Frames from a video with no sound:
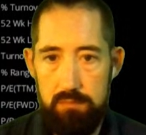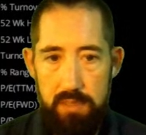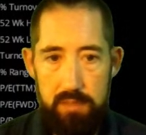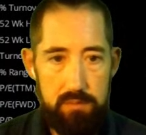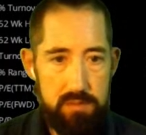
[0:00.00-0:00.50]

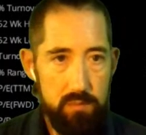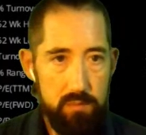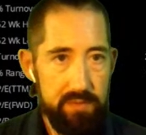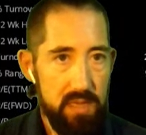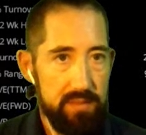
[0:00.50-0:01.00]
So we've
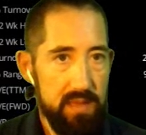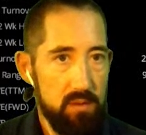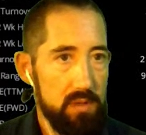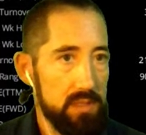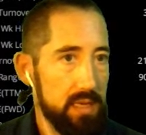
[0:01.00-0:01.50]
got that
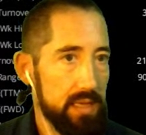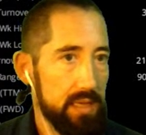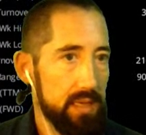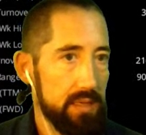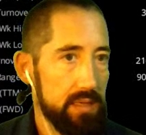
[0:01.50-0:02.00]
one
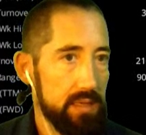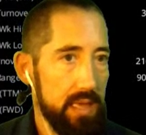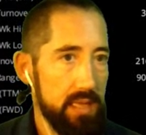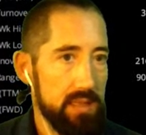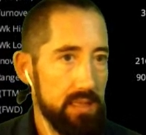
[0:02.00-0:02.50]
and
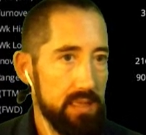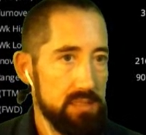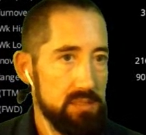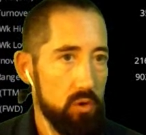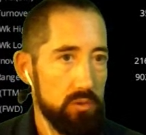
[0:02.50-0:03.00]
anything
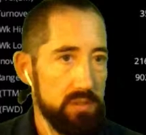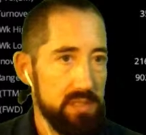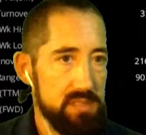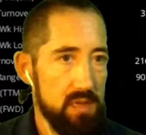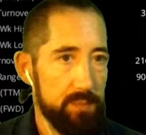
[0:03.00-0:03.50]
that's a
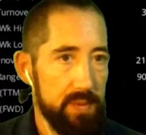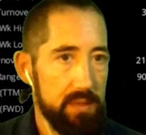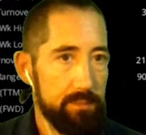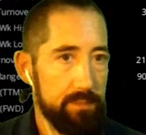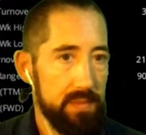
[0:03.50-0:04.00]
holdings
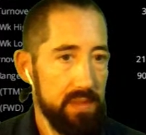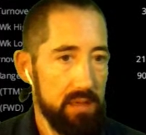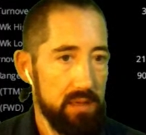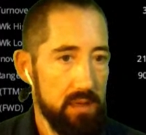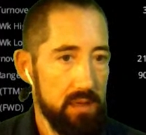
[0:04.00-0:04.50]
company
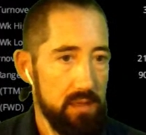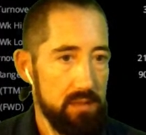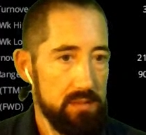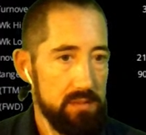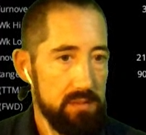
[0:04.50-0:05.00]
that uh,
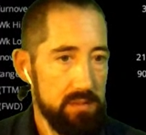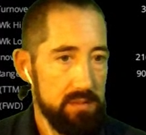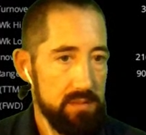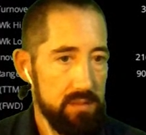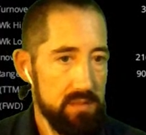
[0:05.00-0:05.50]

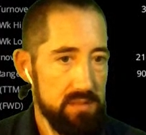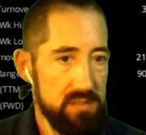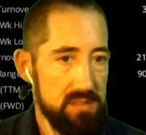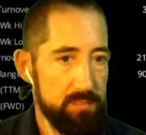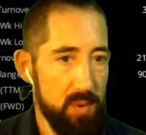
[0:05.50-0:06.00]

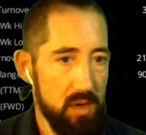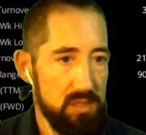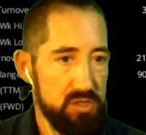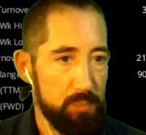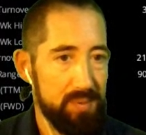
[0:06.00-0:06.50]

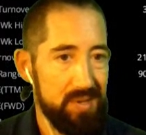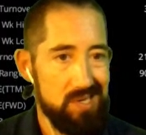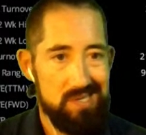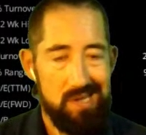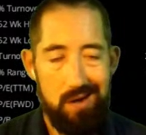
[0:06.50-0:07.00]
sparks or
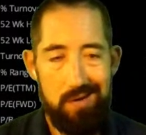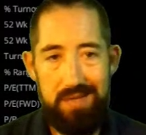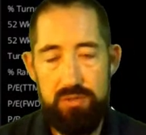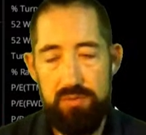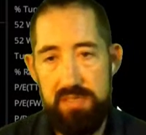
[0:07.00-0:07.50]
piques our
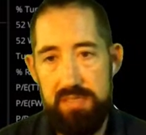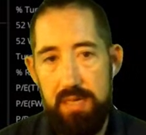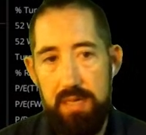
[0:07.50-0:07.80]
interest.